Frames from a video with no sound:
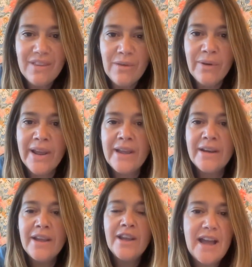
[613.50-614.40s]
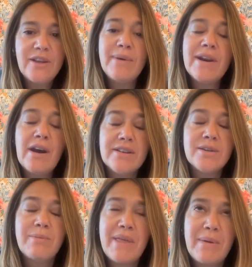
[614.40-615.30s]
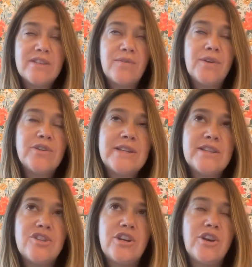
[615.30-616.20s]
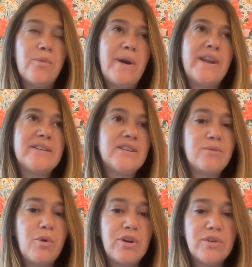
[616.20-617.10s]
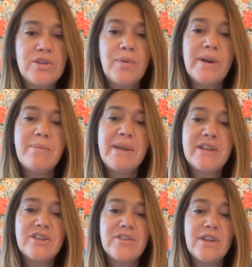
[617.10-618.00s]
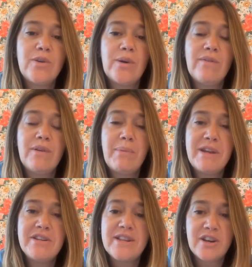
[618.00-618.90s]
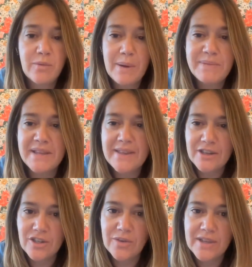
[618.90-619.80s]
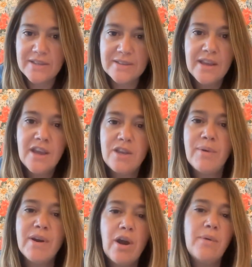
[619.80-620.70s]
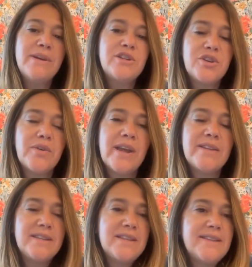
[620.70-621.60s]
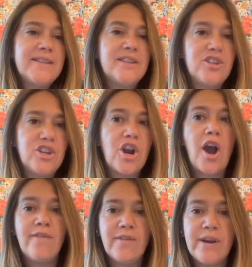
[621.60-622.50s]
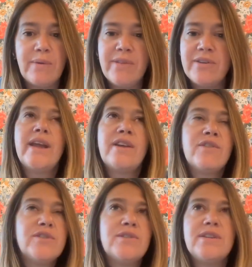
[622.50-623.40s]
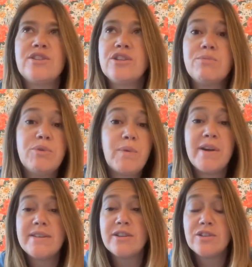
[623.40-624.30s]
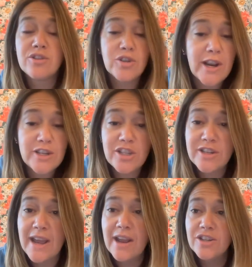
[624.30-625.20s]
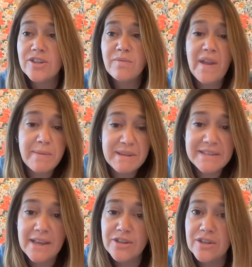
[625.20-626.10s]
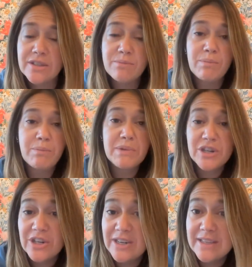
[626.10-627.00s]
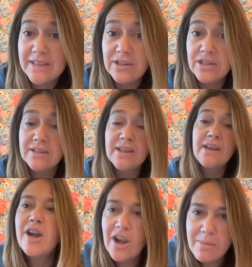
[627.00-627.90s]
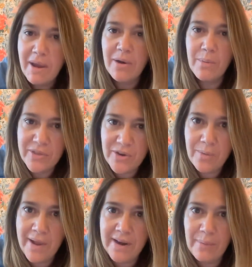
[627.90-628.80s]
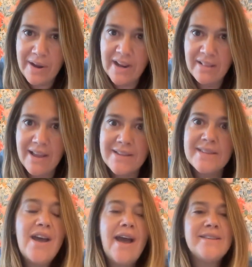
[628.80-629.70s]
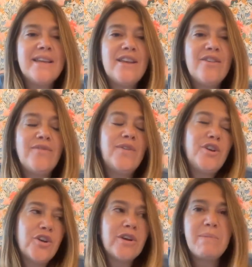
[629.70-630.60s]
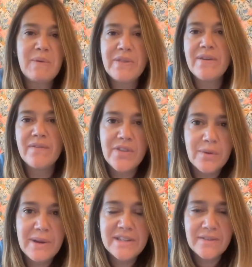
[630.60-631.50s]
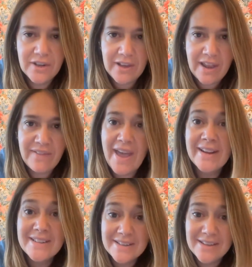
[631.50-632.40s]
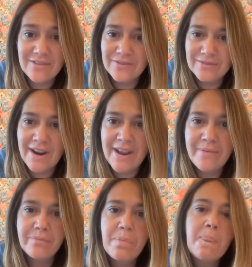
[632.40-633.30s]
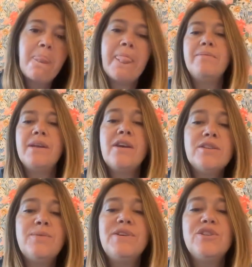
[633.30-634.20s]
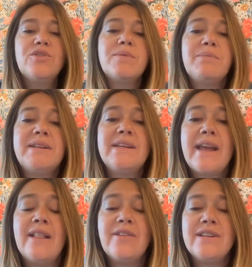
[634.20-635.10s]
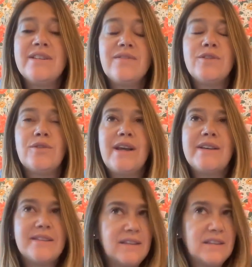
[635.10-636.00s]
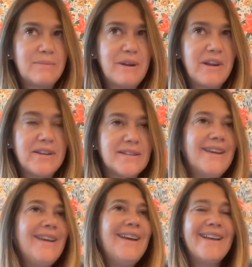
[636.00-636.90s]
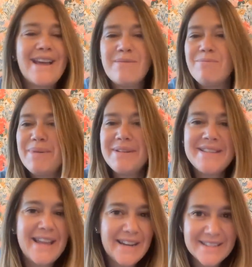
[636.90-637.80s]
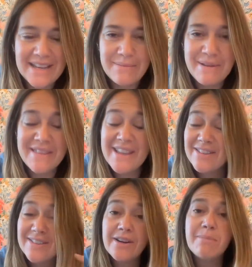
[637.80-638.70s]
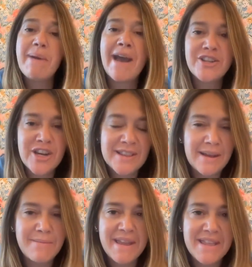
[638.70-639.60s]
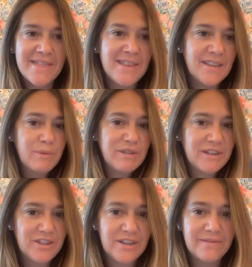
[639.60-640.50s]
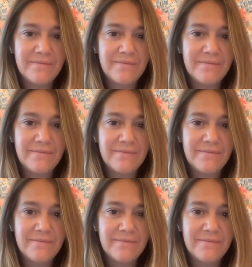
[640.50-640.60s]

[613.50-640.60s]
right? And you want to also, by the way, if you're transitioning your weddings into portraits, you want to make sure that you have pages on your website that show this. You want to always showcase these things that you're offering, whether it's anniversary sessions, boudoir sessions, trash the dash, family sessions, maternity sessions. Talk about it with your wedding clients as if you're going to be with them for the rest of their life. Act as if, right? And I also want to show complete galleries to visualize this experience. Again, builds that excitement. They can start imagining them in this position.